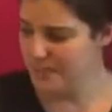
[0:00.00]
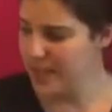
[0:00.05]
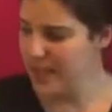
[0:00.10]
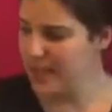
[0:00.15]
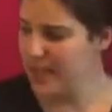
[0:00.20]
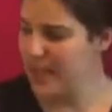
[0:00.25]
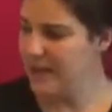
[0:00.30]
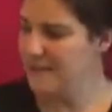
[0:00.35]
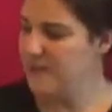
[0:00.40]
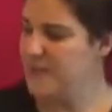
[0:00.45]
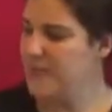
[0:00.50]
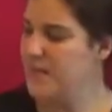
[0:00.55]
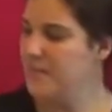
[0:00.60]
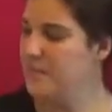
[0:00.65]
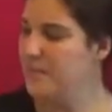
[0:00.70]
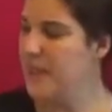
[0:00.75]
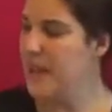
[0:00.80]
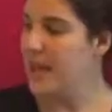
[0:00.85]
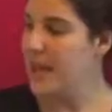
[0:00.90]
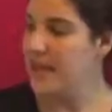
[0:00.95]
It gives
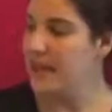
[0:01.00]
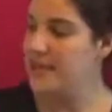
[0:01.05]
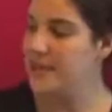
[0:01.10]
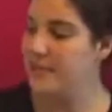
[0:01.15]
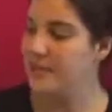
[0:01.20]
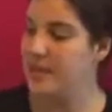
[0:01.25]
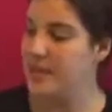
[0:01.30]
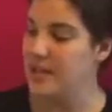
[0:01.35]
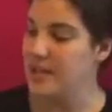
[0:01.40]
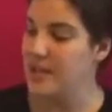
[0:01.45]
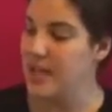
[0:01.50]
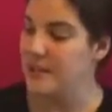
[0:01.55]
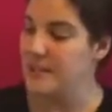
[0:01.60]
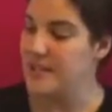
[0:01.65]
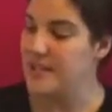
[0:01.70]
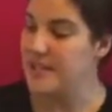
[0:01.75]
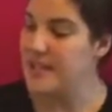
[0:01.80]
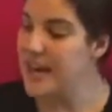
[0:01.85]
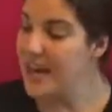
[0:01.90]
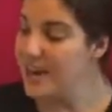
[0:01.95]
them like different
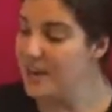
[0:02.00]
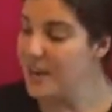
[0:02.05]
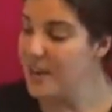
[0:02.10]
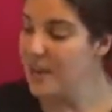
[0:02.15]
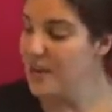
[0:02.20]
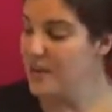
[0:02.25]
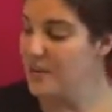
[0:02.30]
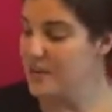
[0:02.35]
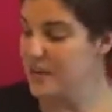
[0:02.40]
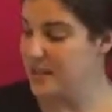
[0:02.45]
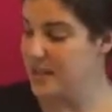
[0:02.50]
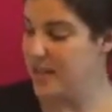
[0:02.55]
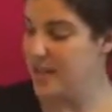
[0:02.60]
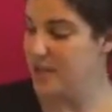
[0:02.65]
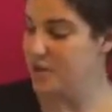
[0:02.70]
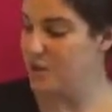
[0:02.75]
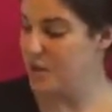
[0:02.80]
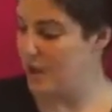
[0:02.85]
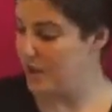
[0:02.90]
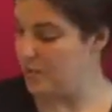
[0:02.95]
scenarios that they
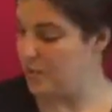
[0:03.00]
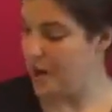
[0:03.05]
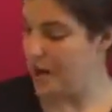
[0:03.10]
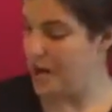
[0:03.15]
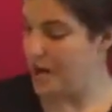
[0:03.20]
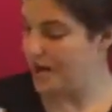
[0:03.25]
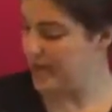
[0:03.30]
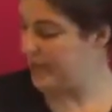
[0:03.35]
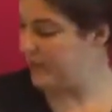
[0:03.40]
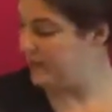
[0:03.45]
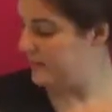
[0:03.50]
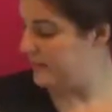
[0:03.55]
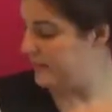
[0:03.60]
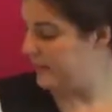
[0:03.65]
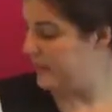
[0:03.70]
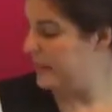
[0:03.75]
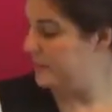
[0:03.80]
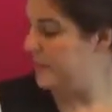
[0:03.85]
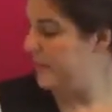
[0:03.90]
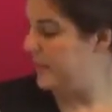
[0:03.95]
can try to write on, gives them
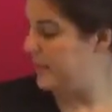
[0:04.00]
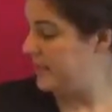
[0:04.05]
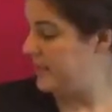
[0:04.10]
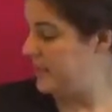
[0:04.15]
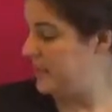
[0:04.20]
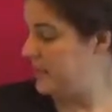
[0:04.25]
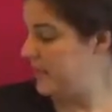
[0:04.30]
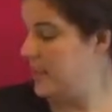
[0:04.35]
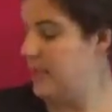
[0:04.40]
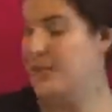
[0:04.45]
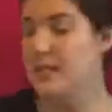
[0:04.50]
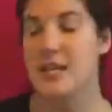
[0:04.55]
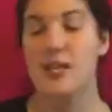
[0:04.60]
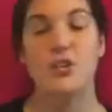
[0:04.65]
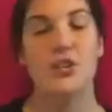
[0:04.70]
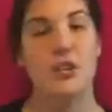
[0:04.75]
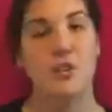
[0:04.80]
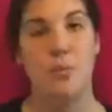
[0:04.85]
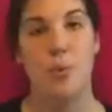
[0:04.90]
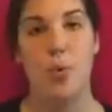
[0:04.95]
the space to do it. It
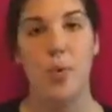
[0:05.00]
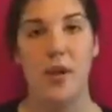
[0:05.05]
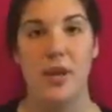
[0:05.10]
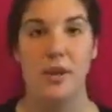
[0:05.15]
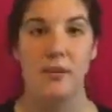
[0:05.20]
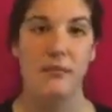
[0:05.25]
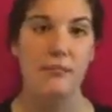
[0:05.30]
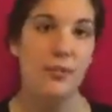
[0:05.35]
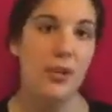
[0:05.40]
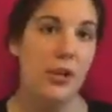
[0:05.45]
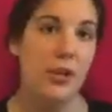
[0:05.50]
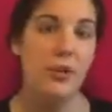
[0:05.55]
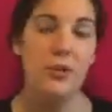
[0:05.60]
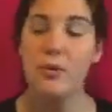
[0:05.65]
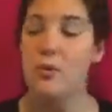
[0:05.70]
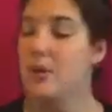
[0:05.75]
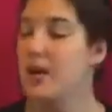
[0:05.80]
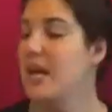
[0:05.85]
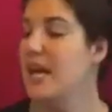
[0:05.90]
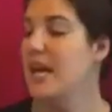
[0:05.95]
teaches point of
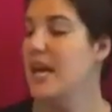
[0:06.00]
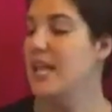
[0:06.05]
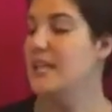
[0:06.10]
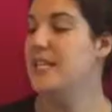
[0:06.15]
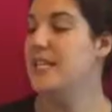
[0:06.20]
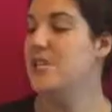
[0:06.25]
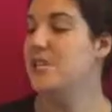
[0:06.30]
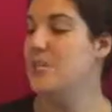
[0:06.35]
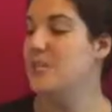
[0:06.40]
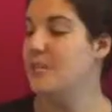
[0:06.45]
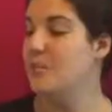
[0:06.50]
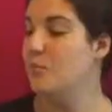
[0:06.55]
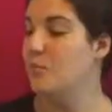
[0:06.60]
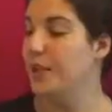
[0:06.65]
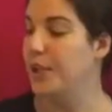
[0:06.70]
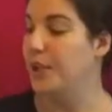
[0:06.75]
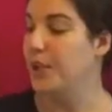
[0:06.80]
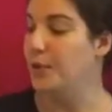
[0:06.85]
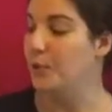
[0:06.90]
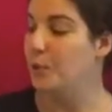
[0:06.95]
view. It teaches them
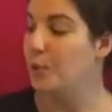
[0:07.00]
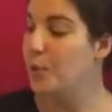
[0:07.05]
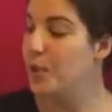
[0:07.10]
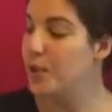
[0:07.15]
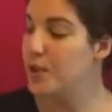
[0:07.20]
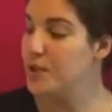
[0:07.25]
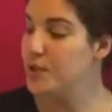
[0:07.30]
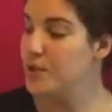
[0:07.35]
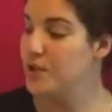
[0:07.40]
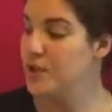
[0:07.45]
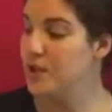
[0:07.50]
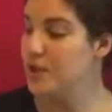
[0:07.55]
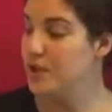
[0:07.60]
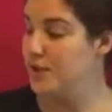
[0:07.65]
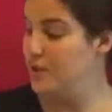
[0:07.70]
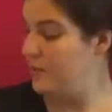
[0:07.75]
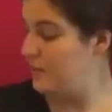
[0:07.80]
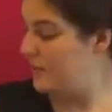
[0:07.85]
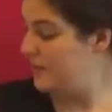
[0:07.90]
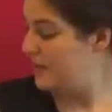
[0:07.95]
really good words to
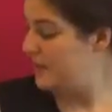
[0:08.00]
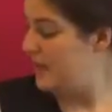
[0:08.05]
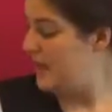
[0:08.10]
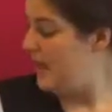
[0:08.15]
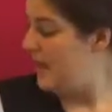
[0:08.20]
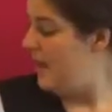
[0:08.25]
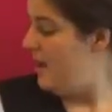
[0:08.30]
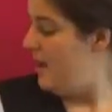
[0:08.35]
use.